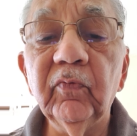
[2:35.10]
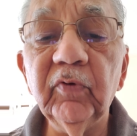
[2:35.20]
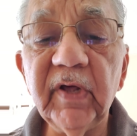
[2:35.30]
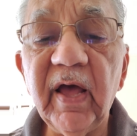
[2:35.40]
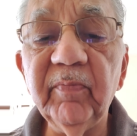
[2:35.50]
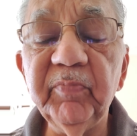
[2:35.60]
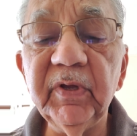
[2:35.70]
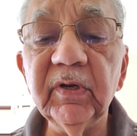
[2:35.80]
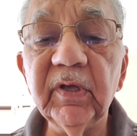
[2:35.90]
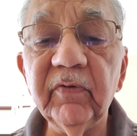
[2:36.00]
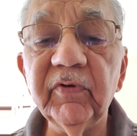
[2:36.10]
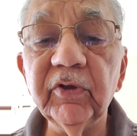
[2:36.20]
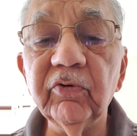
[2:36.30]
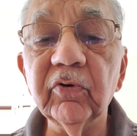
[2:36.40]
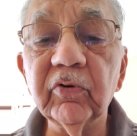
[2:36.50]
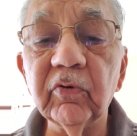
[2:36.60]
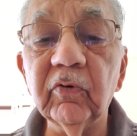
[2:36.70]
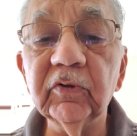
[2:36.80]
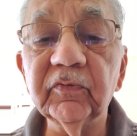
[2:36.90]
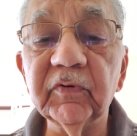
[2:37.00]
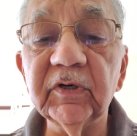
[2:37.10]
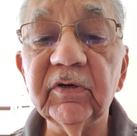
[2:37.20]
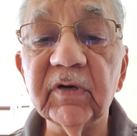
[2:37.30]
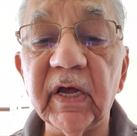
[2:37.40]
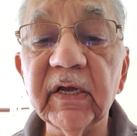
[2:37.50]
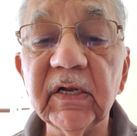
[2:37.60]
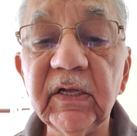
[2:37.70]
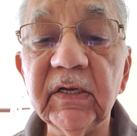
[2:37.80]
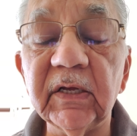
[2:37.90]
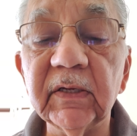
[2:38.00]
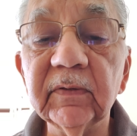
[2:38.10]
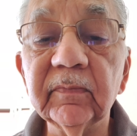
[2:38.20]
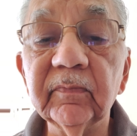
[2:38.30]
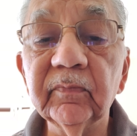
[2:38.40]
would have been giving your clothes for dry cleaning,